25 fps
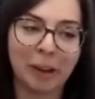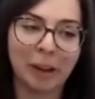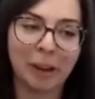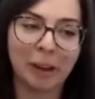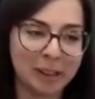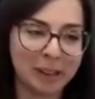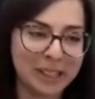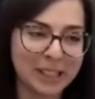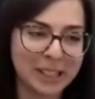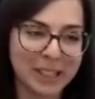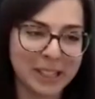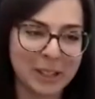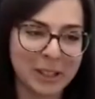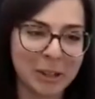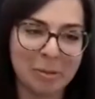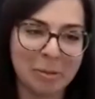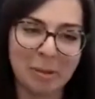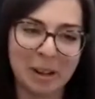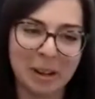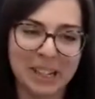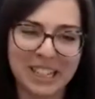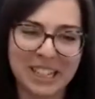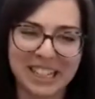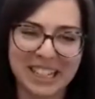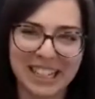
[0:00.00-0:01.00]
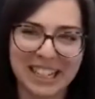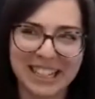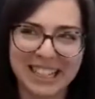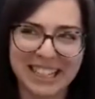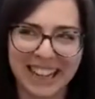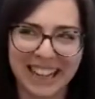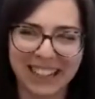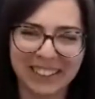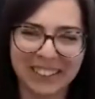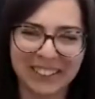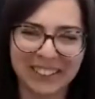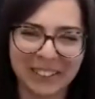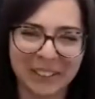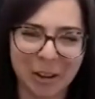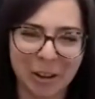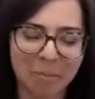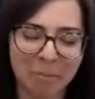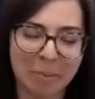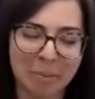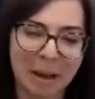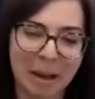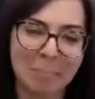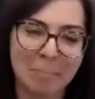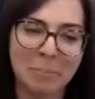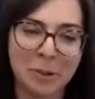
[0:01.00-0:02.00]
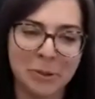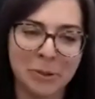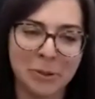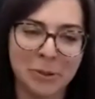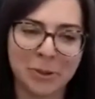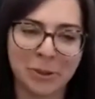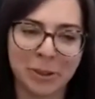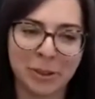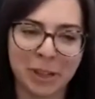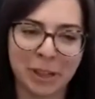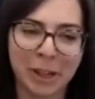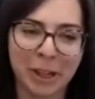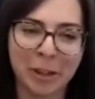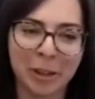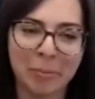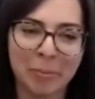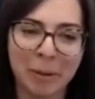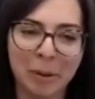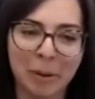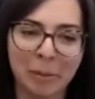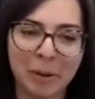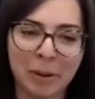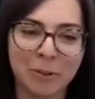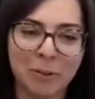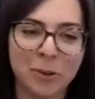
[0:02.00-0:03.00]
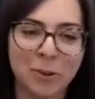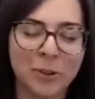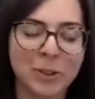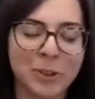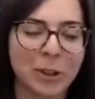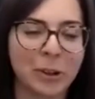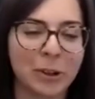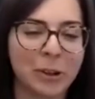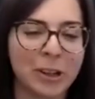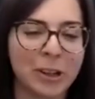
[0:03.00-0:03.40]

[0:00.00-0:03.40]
go into too much detail or I'll bamboozle you, but we've also got